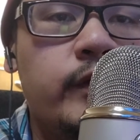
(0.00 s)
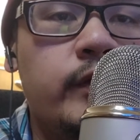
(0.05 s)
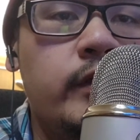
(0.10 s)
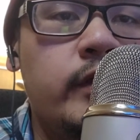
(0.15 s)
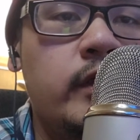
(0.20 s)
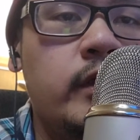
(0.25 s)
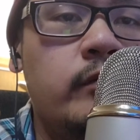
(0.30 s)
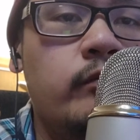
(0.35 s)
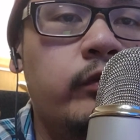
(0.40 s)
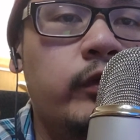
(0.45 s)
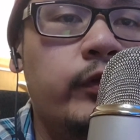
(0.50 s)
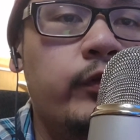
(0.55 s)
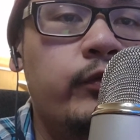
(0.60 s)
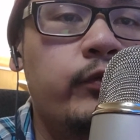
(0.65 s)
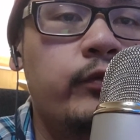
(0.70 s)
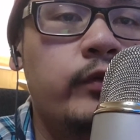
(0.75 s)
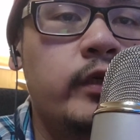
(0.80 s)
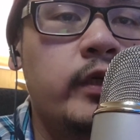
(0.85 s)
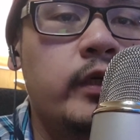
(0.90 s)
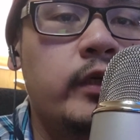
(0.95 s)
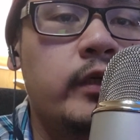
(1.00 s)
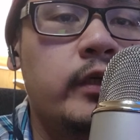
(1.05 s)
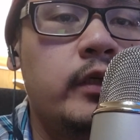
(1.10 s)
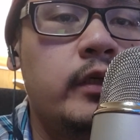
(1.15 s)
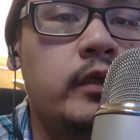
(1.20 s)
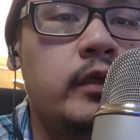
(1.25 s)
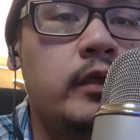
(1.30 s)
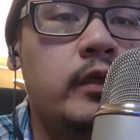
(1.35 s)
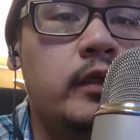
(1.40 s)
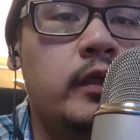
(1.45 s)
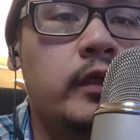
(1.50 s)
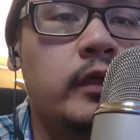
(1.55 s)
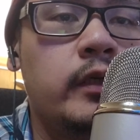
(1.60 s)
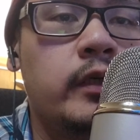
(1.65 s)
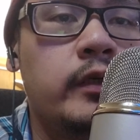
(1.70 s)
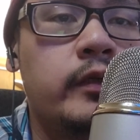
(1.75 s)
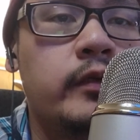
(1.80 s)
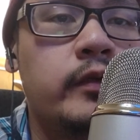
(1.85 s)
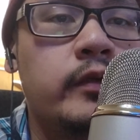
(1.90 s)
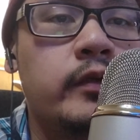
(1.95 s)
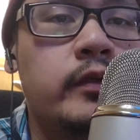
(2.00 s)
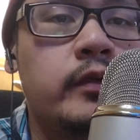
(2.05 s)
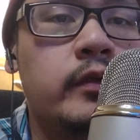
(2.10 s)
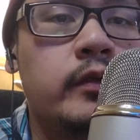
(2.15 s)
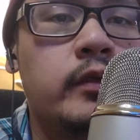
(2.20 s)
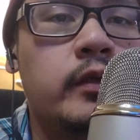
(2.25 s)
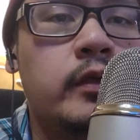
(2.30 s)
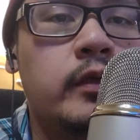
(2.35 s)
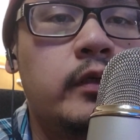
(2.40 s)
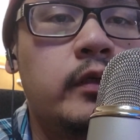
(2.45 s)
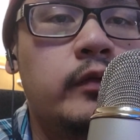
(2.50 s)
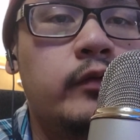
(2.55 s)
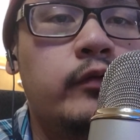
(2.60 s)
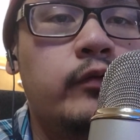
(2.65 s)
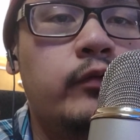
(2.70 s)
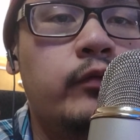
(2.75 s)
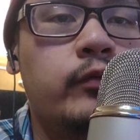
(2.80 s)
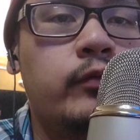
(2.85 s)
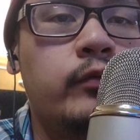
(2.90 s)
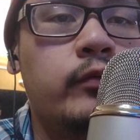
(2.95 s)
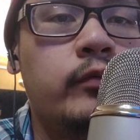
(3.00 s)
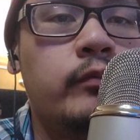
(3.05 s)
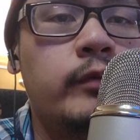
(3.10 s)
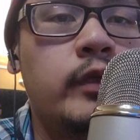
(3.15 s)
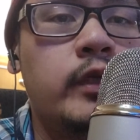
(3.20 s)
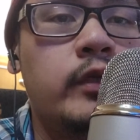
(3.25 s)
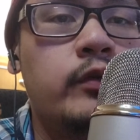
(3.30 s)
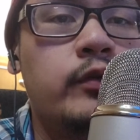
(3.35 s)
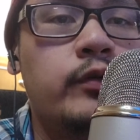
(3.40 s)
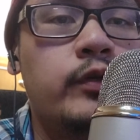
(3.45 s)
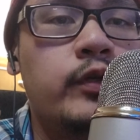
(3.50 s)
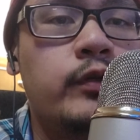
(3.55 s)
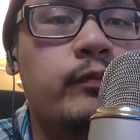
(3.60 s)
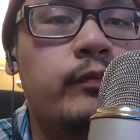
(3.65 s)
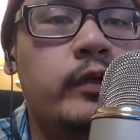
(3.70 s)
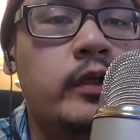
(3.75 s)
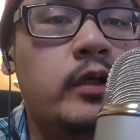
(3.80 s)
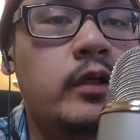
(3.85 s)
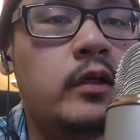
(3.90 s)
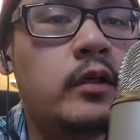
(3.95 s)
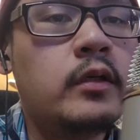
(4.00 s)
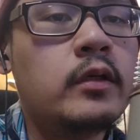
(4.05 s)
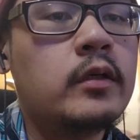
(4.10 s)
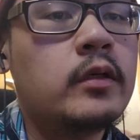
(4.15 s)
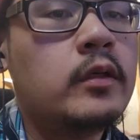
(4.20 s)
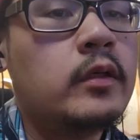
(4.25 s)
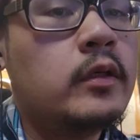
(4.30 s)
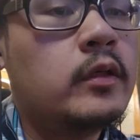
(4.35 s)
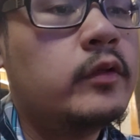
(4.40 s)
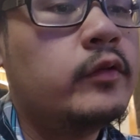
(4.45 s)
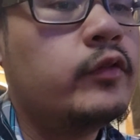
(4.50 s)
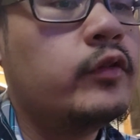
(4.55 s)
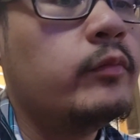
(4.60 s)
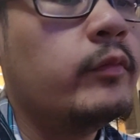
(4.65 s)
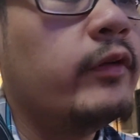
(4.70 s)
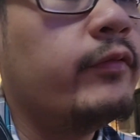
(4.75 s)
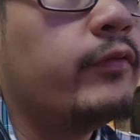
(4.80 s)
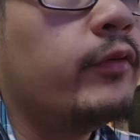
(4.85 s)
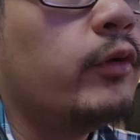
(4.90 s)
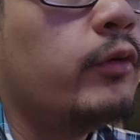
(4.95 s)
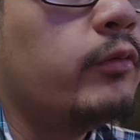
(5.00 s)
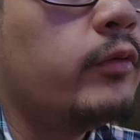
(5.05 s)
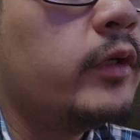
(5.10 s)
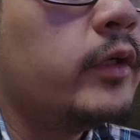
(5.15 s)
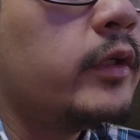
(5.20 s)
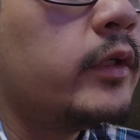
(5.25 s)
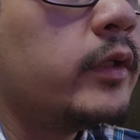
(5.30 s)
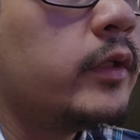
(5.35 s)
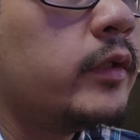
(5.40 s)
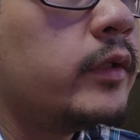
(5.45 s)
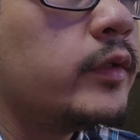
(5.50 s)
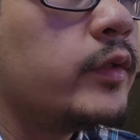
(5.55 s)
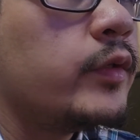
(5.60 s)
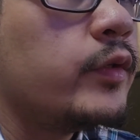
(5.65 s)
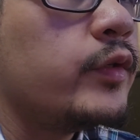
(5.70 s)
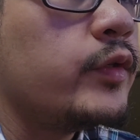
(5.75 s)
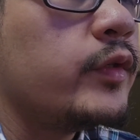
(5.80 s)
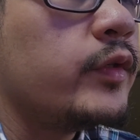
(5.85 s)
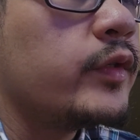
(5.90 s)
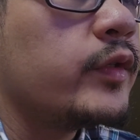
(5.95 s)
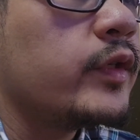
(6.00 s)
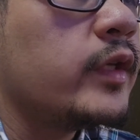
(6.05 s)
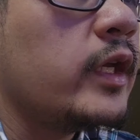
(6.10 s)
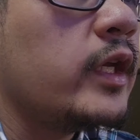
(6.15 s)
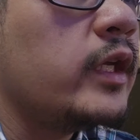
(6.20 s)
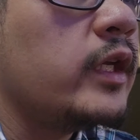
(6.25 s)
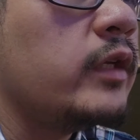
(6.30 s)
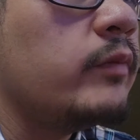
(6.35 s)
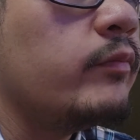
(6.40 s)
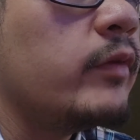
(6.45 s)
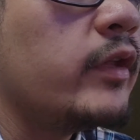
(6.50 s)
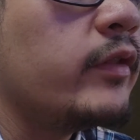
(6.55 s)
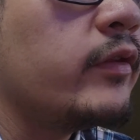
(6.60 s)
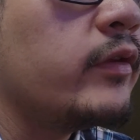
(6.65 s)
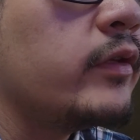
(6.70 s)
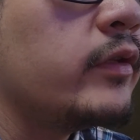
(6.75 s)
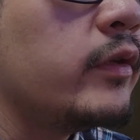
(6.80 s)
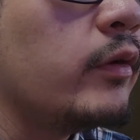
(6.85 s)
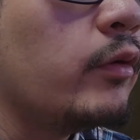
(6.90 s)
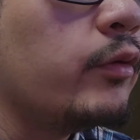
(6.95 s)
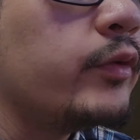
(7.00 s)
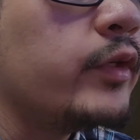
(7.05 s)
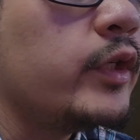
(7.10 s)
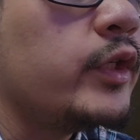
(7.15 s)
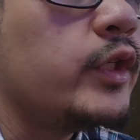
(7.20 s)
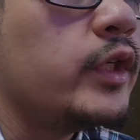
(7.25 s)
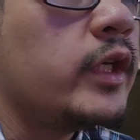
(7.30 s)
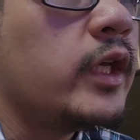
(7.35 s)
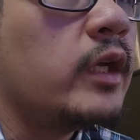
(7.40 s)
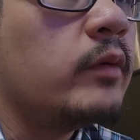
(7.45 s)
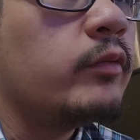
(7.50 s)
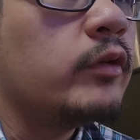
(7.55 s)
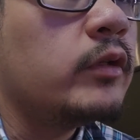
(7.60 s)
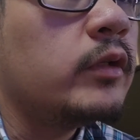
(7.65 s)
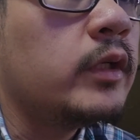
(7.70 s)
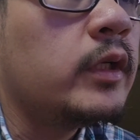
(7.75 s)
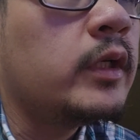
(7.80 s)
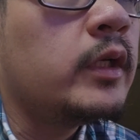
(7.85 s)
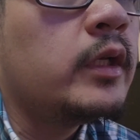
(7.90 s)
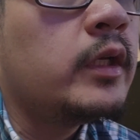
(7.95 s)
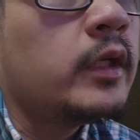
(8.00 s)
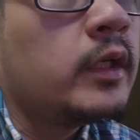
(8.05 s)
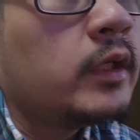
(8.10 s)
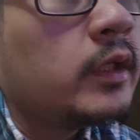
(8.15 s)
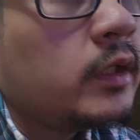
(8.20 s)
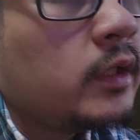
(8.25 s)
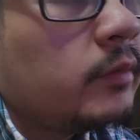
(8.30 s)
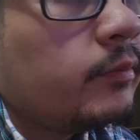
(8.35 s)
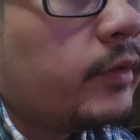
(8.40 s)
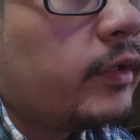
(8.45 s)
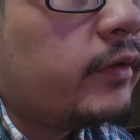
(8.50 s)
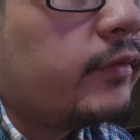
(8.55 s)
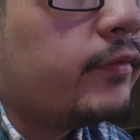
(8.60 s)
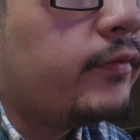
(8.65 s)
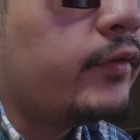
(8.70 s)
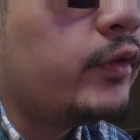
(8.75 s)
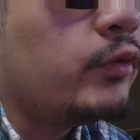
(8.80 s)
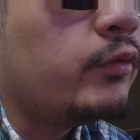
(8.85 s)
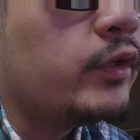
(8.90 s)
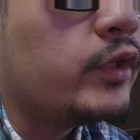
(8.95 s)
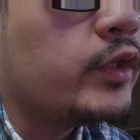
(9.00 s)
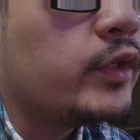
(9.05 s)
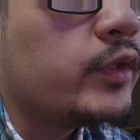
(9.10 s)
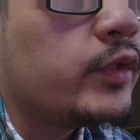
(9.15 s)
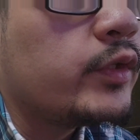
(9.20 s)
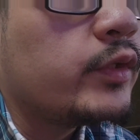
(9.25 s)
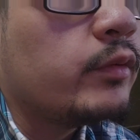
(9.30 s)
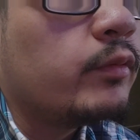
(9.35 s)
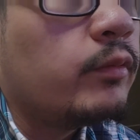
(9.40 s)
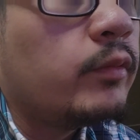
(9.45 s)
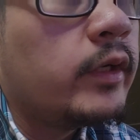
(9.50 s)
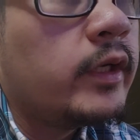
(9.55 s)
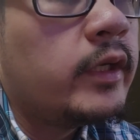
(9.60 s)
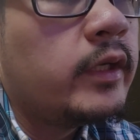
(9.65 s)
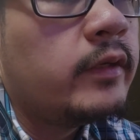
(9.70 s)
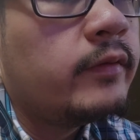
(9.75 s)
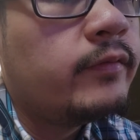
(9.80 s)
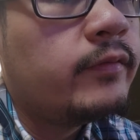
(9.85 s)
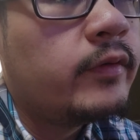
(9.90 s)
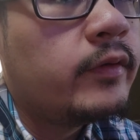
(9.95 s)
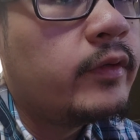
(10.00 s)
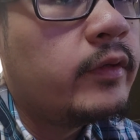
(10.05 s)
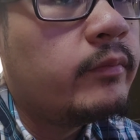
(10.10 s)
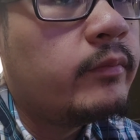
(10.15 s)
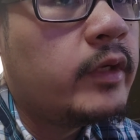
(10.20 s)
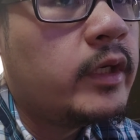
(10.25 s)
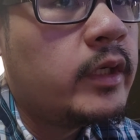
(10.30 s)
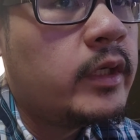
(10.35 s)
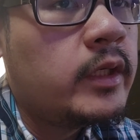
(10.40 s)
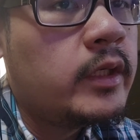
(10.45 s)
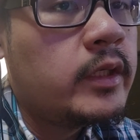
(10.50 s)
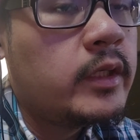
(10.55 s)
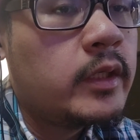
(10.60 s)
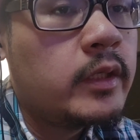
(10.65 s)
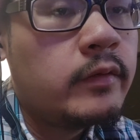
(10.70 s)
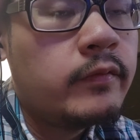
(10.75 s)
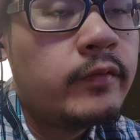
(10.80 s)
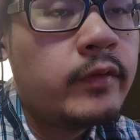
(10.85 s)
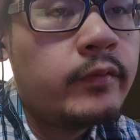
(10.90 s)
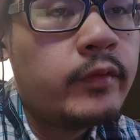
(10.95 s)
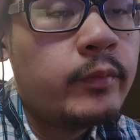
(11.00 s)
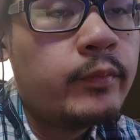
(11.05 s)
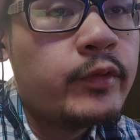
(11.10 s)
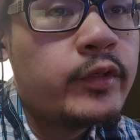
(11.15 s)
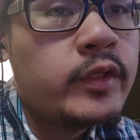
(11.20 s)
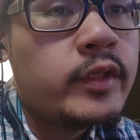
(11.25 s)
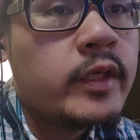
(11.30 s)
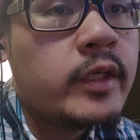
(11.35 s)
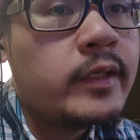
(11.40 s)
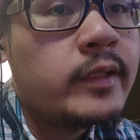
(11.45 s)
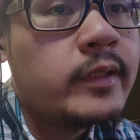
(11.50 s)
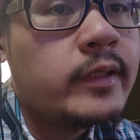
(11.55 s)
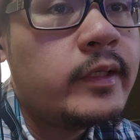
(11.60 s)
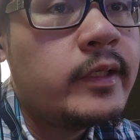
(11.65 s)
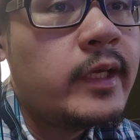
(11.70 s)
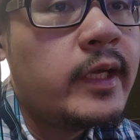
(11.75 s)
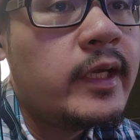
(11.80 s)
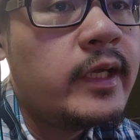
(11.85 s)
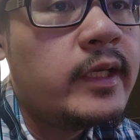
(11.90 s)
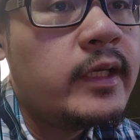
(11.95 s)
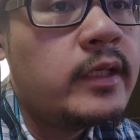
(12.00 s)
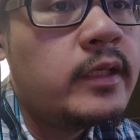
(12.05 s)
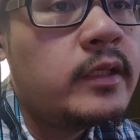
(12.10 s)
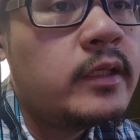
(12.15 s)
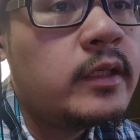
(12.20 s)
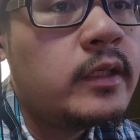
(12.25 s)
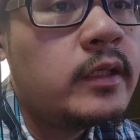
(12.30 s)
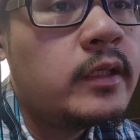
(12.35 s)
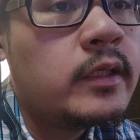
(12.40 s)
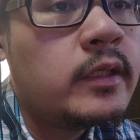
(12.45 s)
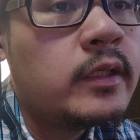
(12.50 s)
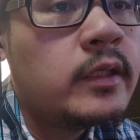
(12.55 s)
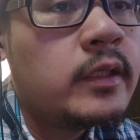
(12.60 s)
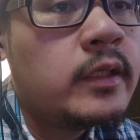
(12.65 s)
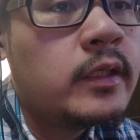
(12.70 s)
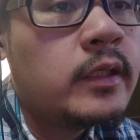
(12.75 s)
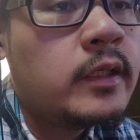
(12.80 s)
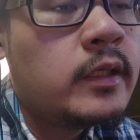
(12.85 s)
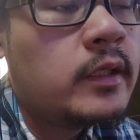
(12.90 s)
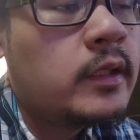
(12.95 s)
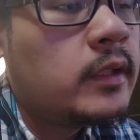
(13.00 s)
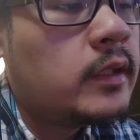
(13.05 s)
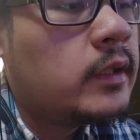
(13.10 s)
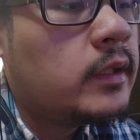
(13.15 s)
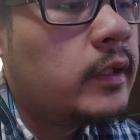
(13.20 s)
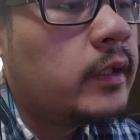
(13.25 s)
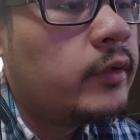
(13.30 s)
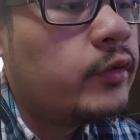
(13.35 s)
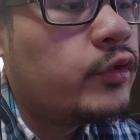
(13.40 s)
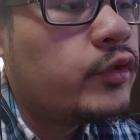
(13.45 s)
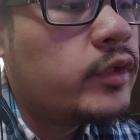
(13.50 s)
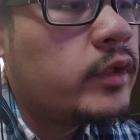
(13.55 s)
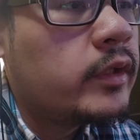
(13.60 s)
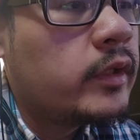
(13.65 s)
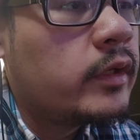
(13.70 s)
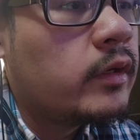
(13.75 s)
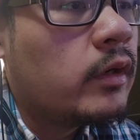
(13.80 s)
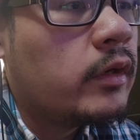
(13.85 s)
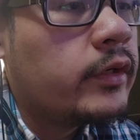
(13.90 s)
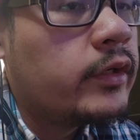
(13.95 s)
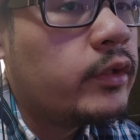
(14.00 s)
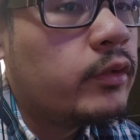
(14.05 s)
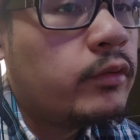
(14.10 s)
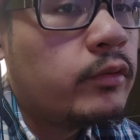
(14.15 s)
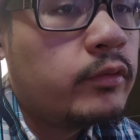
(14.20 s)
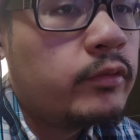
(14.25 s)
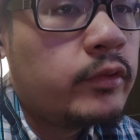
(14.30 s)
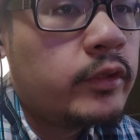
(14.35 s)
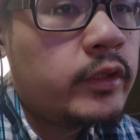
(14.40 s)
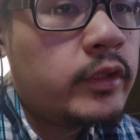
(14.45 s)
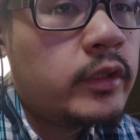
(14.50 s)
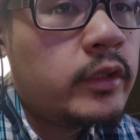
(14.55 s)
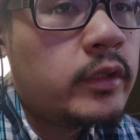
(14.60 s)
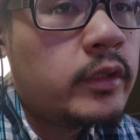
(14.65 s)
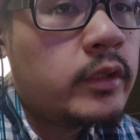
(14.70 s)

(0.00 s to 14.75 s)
the Blue Yeti connected through MIDI USB to my phone using the same method, the OTG cable, but a few inches away from the mic, 50% gain, using the cardioid